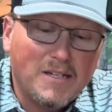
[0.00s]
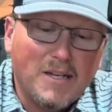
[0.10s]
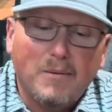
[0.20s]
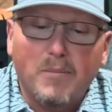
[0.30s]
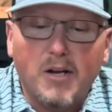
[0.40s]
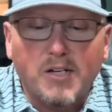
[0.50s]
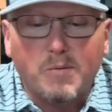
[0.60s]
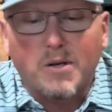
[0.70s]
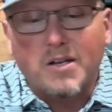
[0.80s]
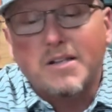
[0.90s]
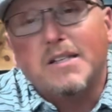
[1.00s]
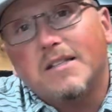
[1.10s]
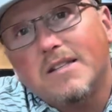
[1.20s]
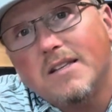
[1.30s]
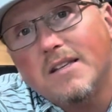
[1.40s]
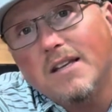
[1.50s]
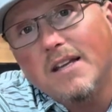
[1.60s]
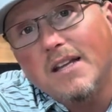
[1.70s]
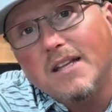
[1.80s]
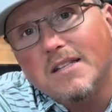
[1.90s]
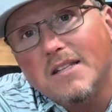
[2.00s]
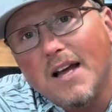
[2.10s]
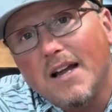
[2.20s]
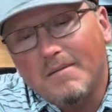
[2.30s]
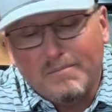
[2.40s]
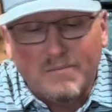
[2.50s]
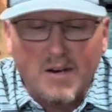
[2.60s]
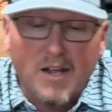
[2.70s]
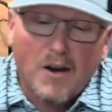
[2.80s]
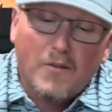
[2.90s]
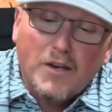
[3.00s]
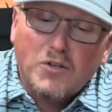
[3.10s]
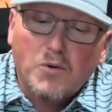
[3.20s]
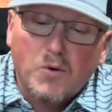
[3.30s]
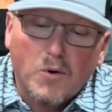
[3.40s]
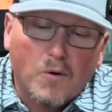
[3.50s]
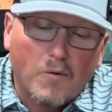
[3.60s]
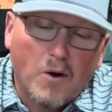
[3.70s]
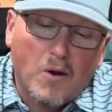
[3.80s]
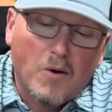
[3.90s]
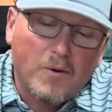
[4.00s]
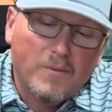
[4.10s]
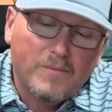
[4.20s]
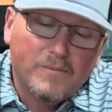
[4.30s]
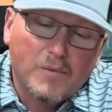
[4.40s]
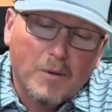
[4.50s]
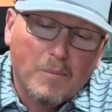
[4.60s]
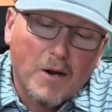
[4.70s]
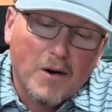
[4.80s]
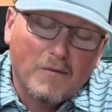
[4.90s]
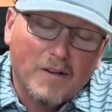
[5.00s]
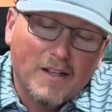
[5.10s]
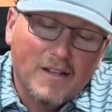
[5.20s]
tipped much because it's not all that short overall, comparatively.